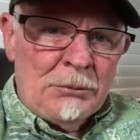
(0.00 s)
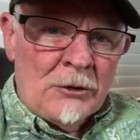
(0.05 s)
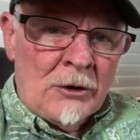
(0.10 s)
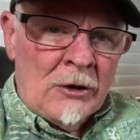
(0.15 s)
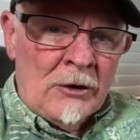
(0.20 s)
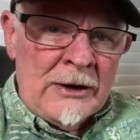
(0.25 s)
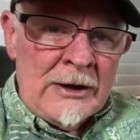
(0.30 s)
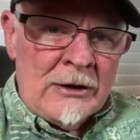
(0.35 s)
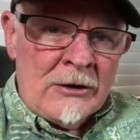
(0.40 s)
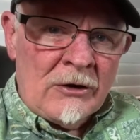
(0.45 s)

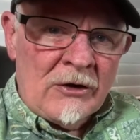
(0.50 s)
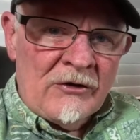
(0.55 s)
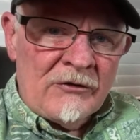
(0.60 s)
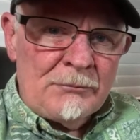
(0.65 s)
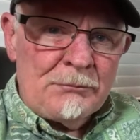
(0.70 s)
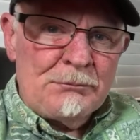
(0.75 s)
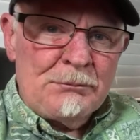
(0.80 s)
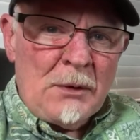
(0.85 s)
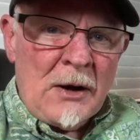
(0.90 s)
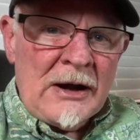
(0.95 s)
learning
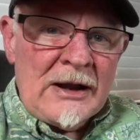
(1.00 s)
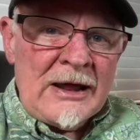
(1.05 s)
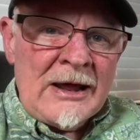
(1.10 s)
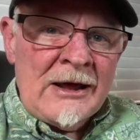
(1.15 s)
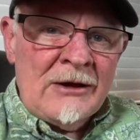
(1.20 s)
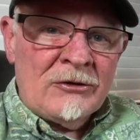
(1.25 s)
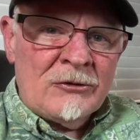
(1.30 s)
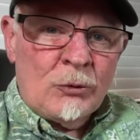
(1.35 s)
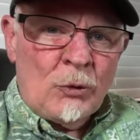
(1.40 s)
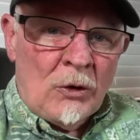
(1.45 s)
curve, but
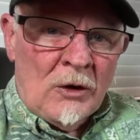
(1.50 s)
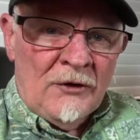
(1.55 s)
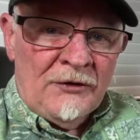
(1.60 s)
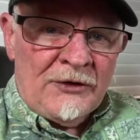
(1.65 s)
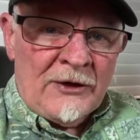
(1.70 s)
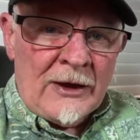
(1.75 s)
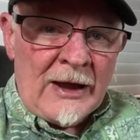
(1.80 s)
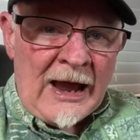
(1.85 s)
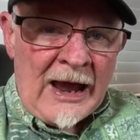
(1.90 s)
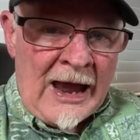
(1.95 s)
it's
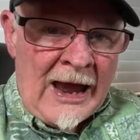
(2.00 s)
worth it.